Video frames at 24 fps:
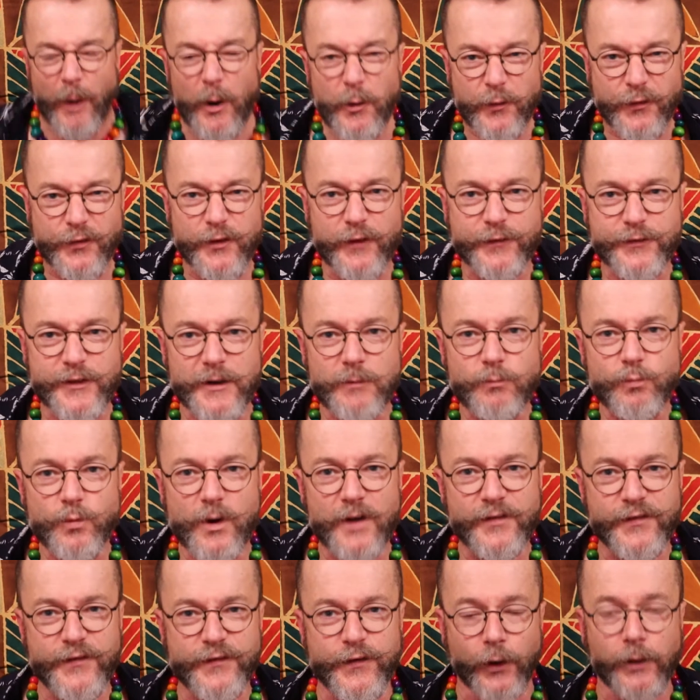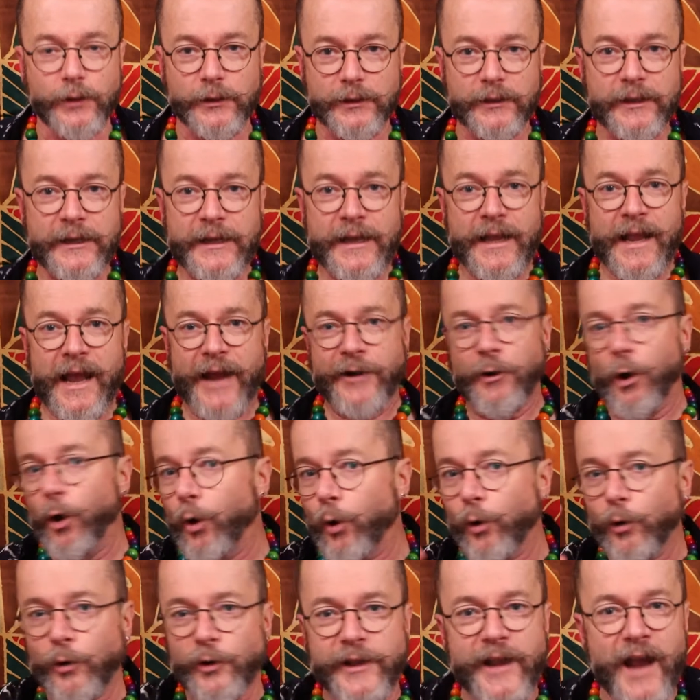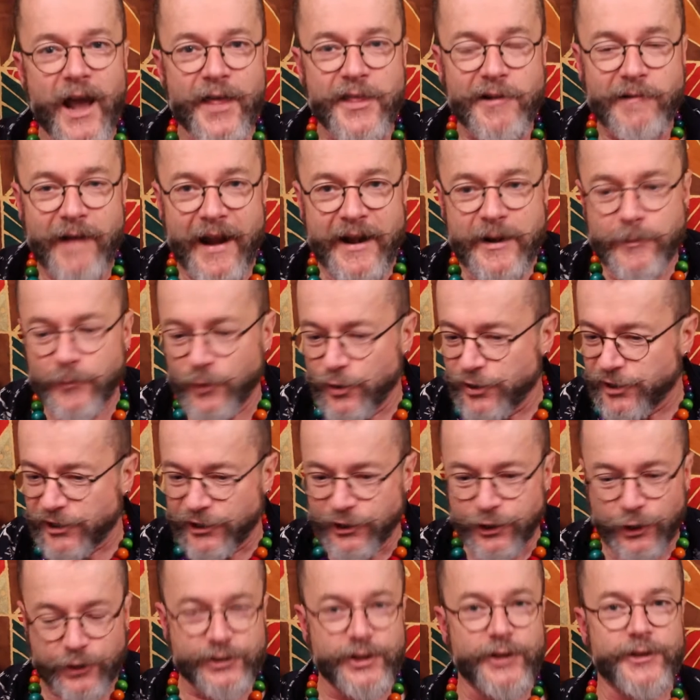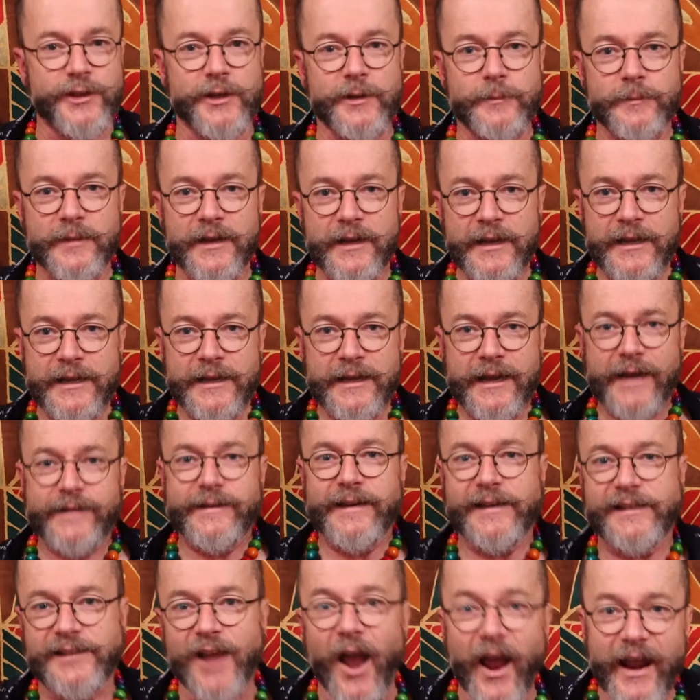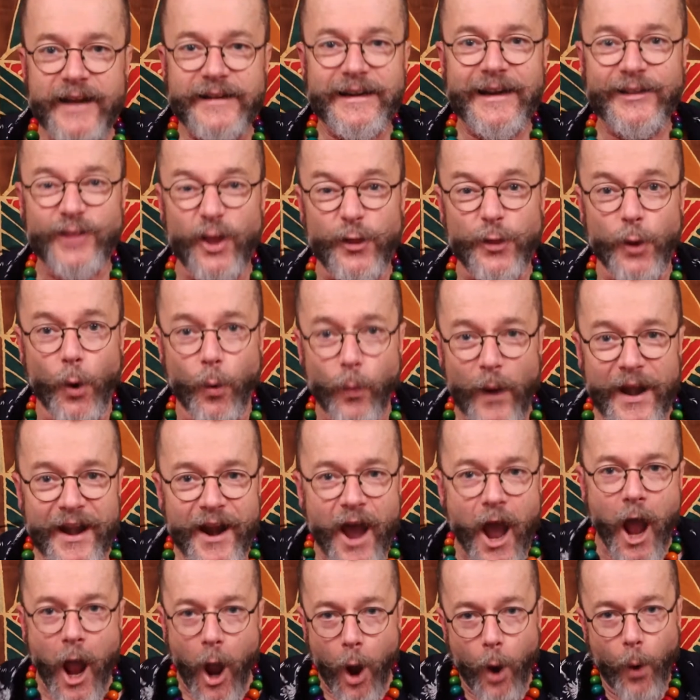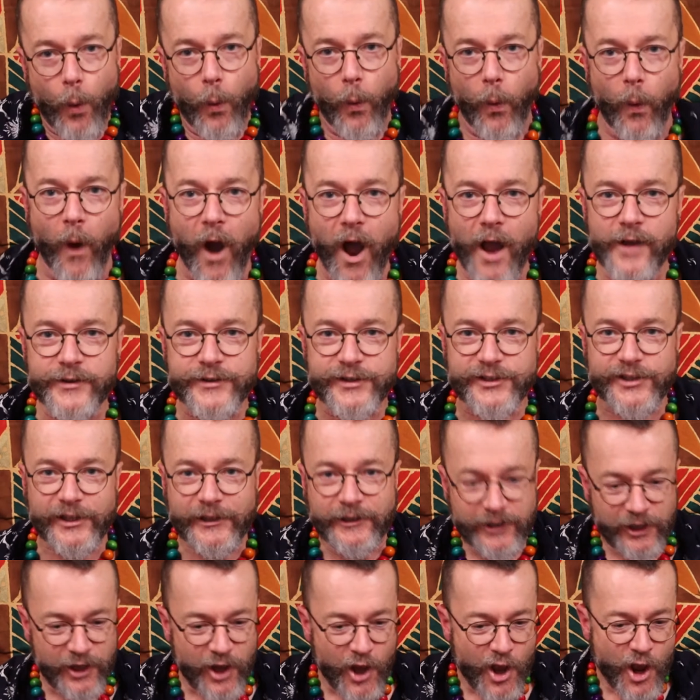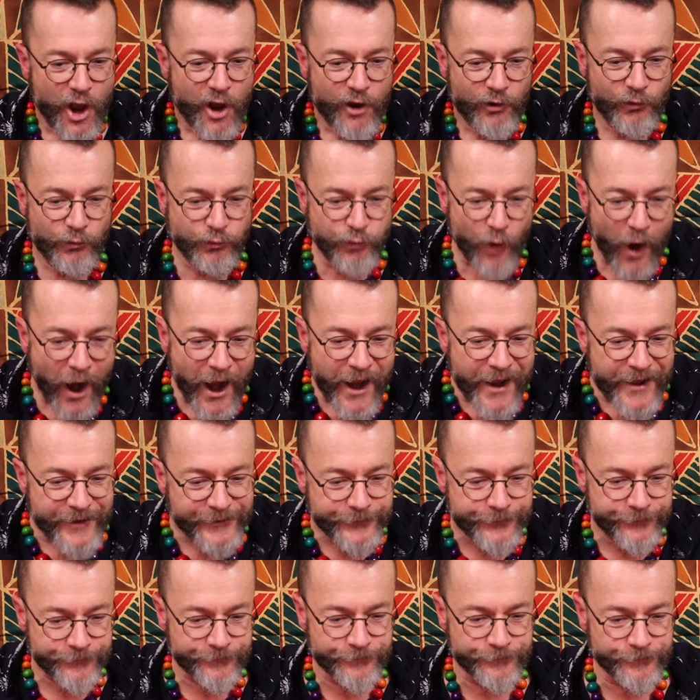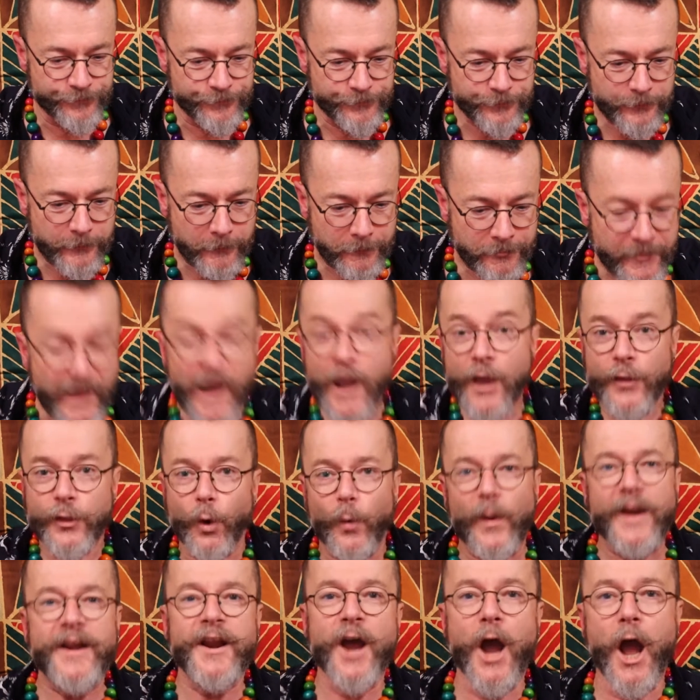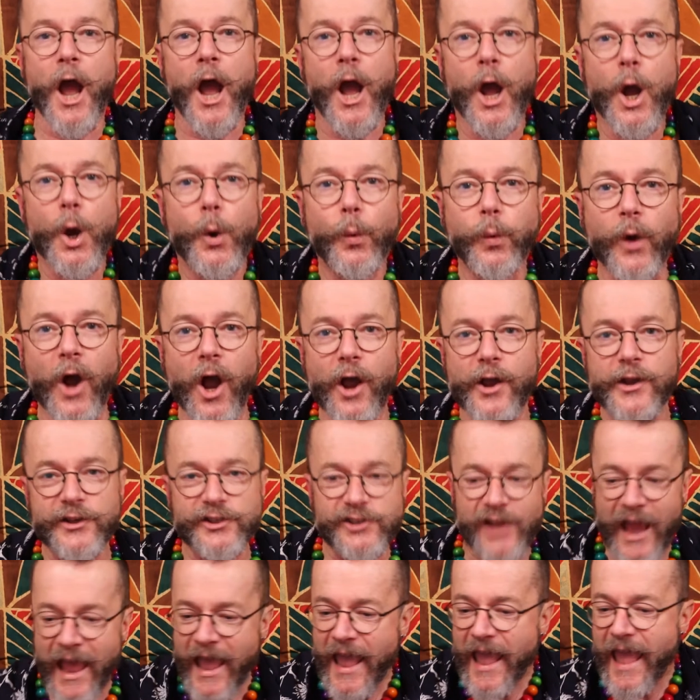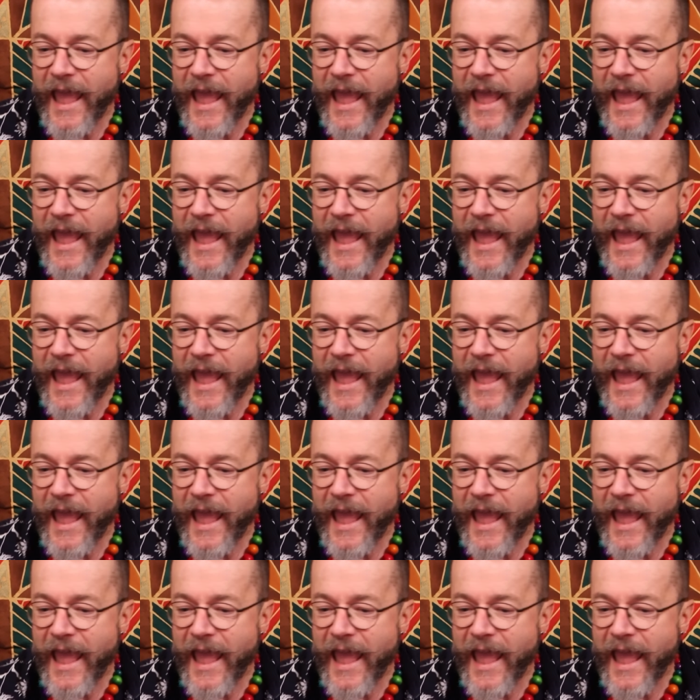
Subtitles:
both of them were full, and all the other animals looked at them and decided that the winner was The winner was